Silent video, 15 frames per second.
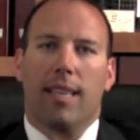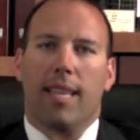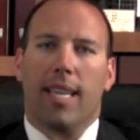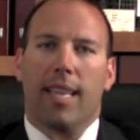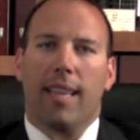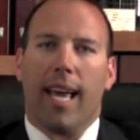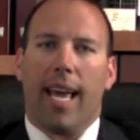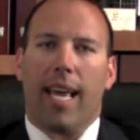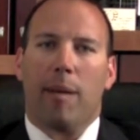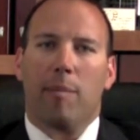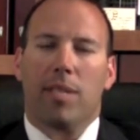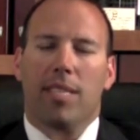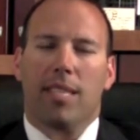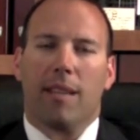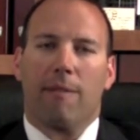then the
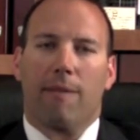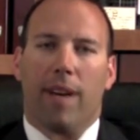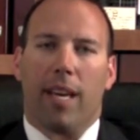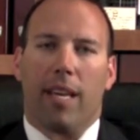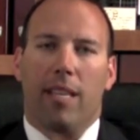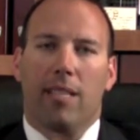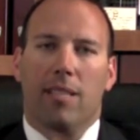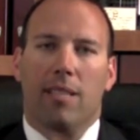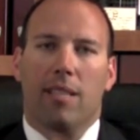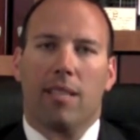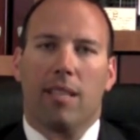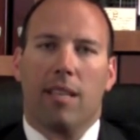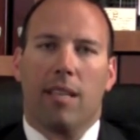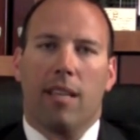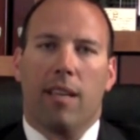amnesty phase,
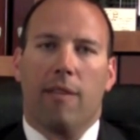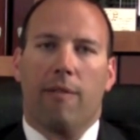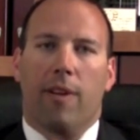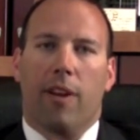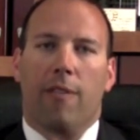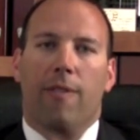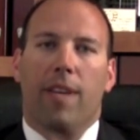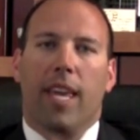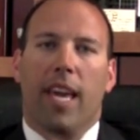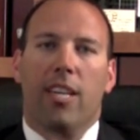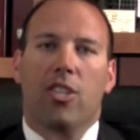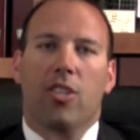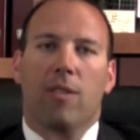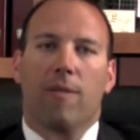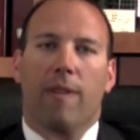
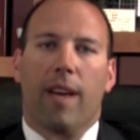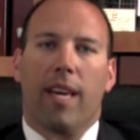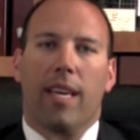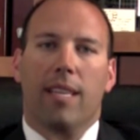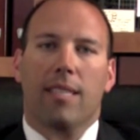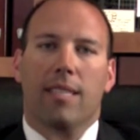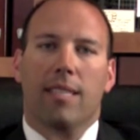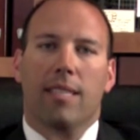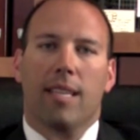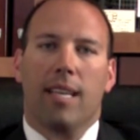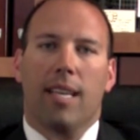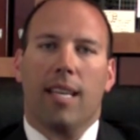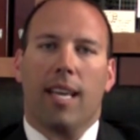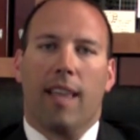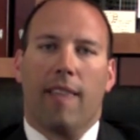verification phase,
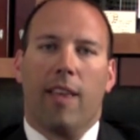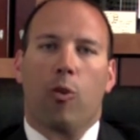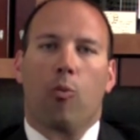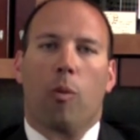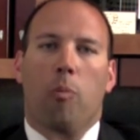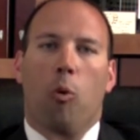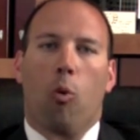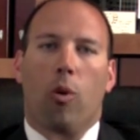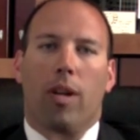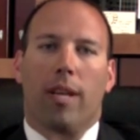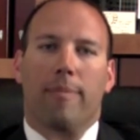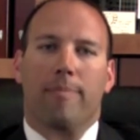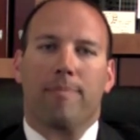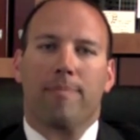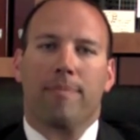and then
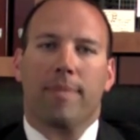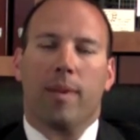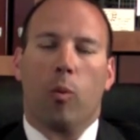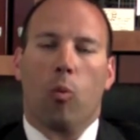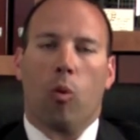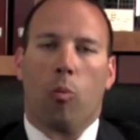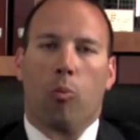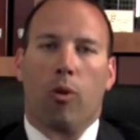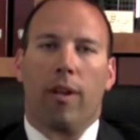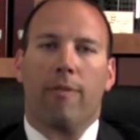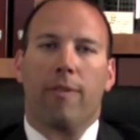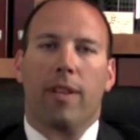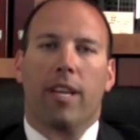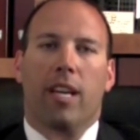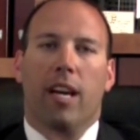reporting. And we'll
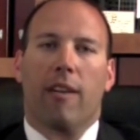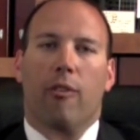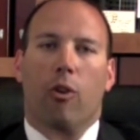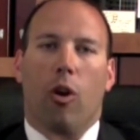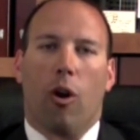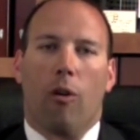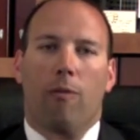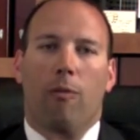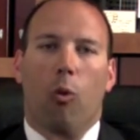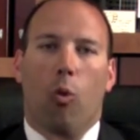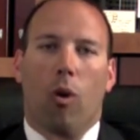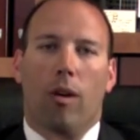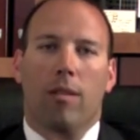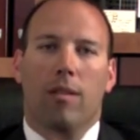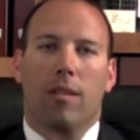briefly cover all
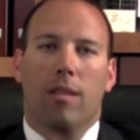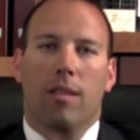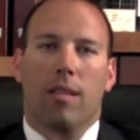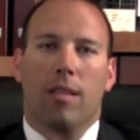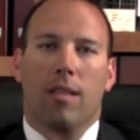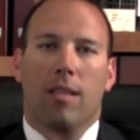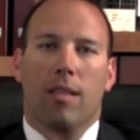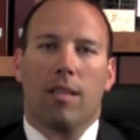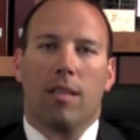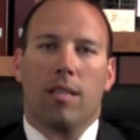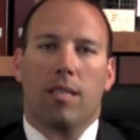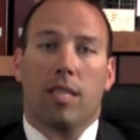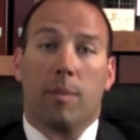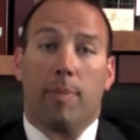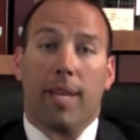4.
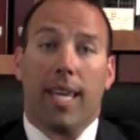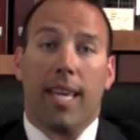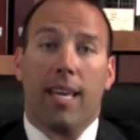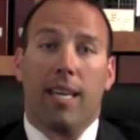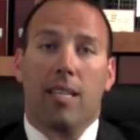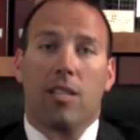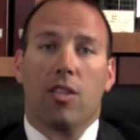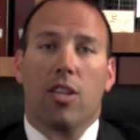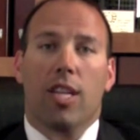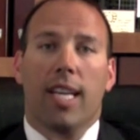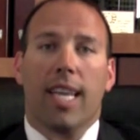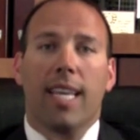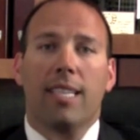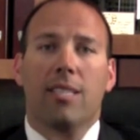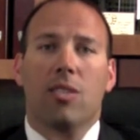To begin, you
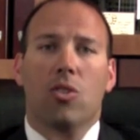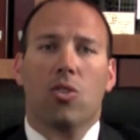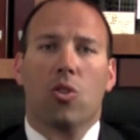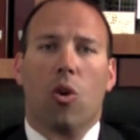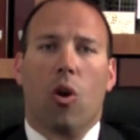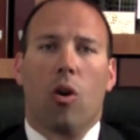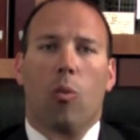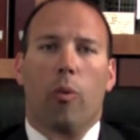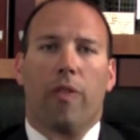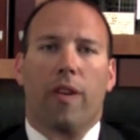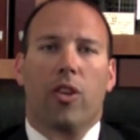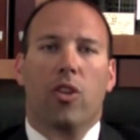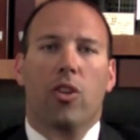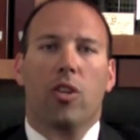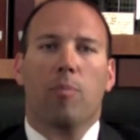need to start with
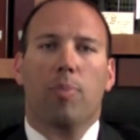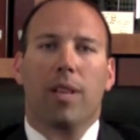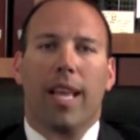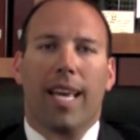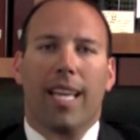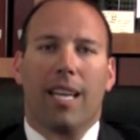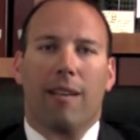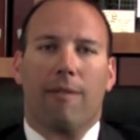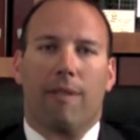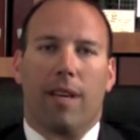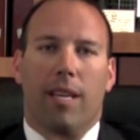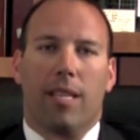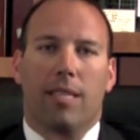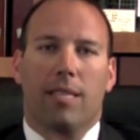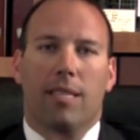a good planning
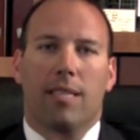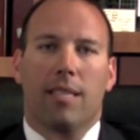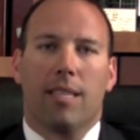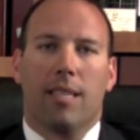phase.